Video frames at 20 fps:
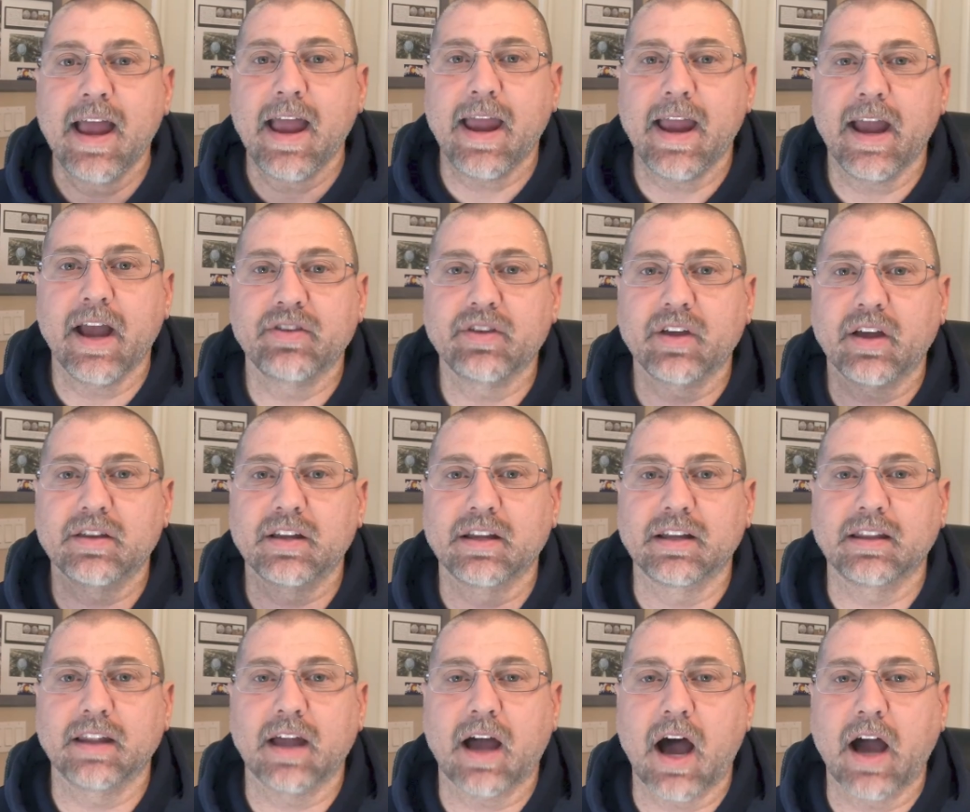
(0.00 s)
and
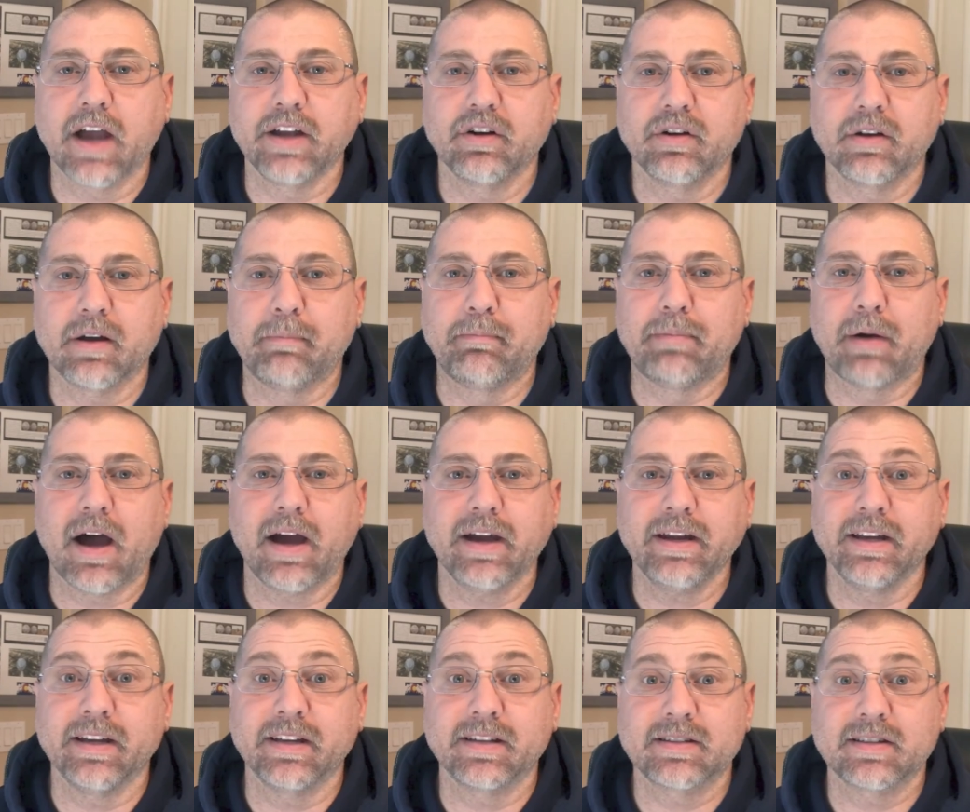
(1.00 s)
the iron
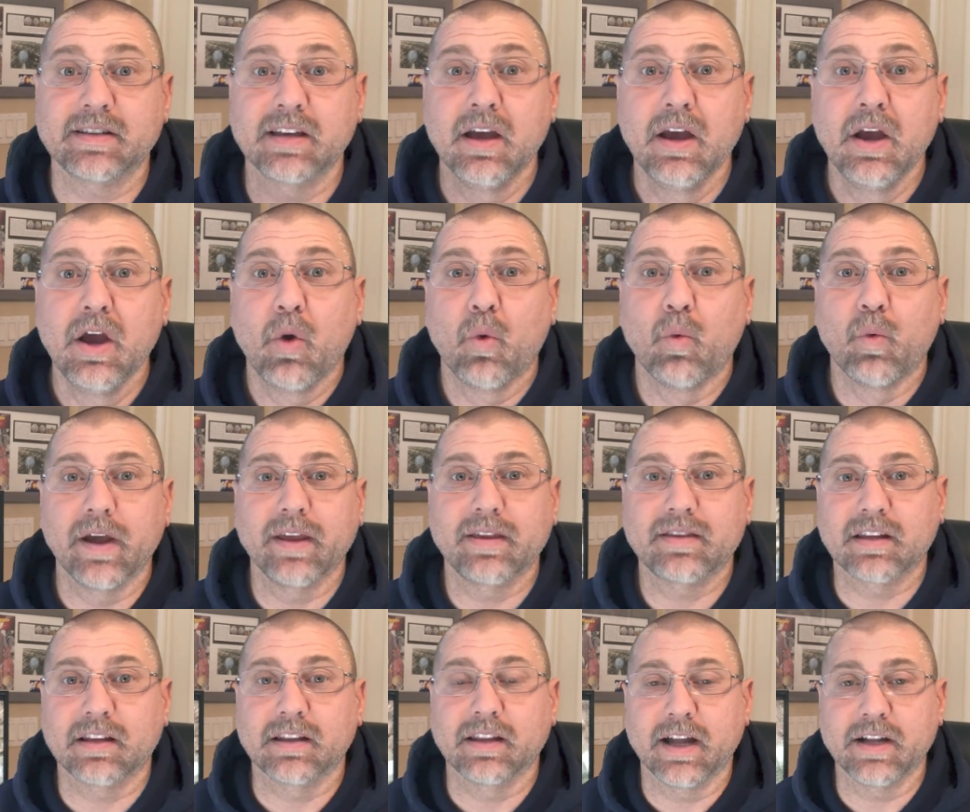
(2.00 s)
bias with
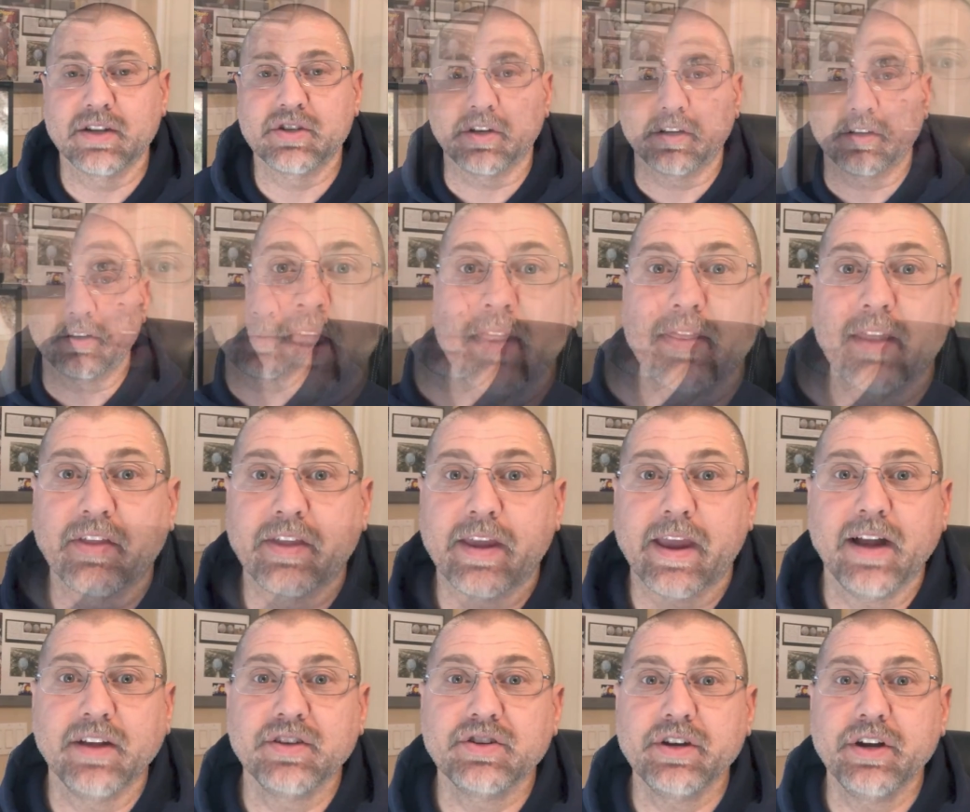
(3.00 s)
the Legend. Now, the
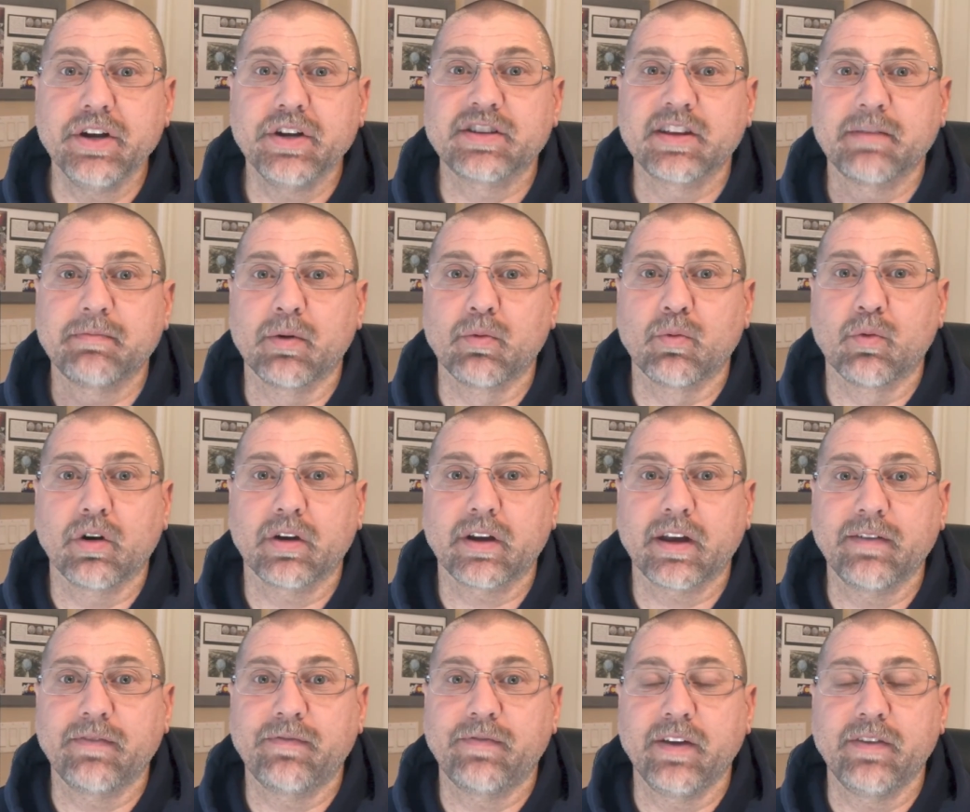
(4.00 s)
engineers have been
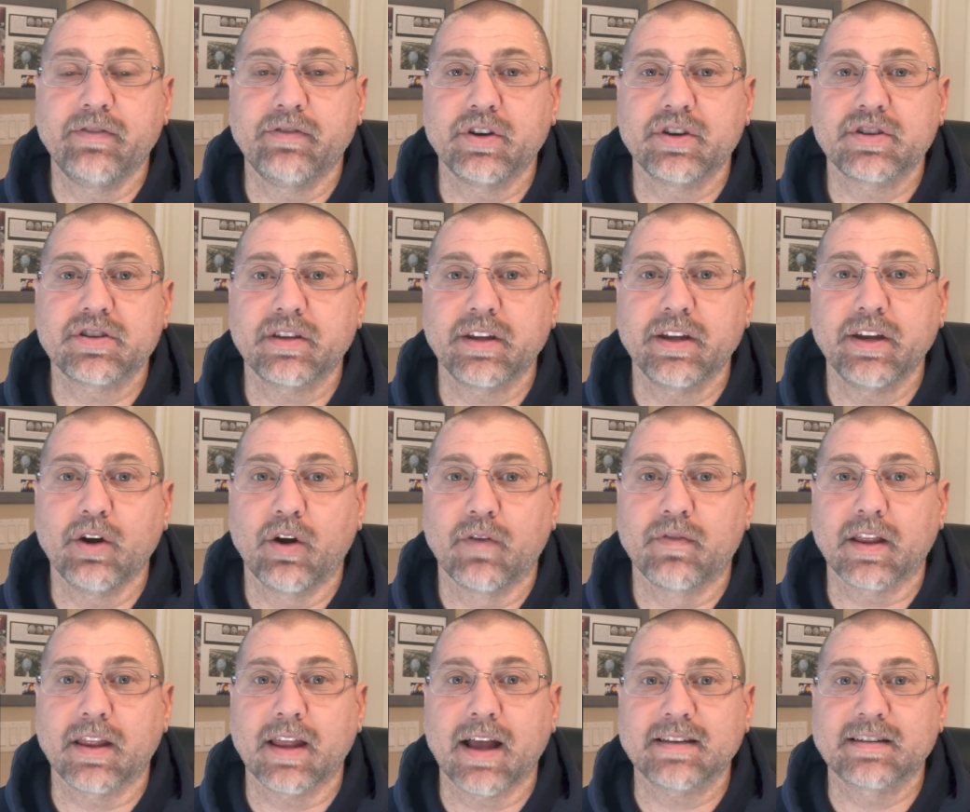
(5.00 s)
working feverishly over
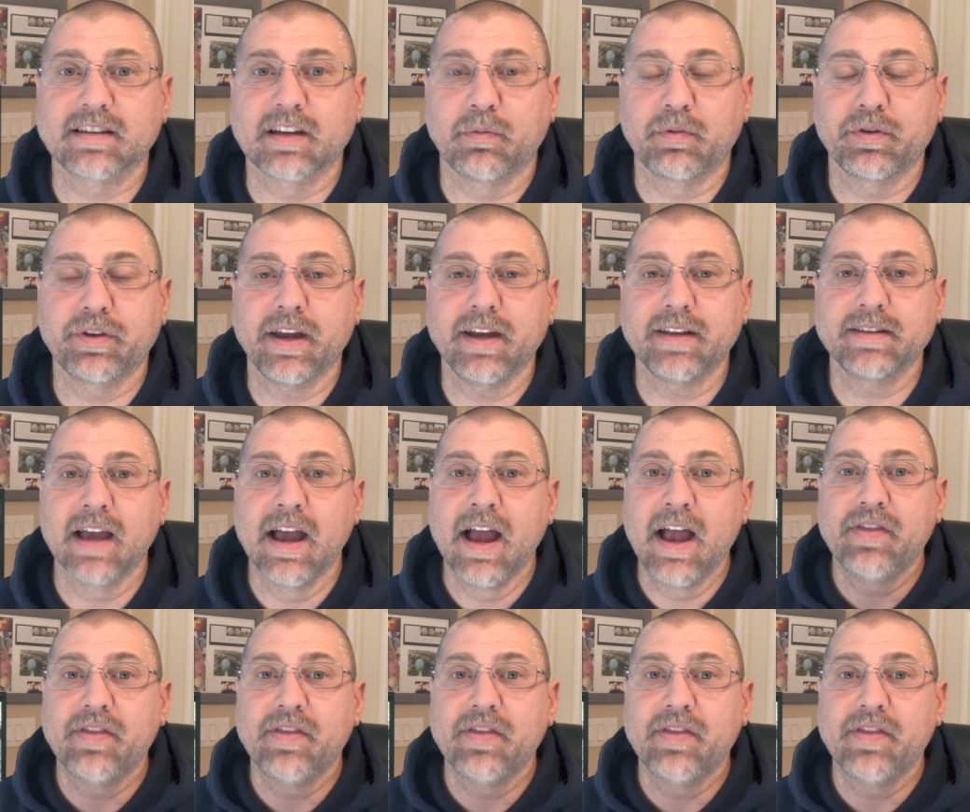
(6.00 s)
the last couple of days.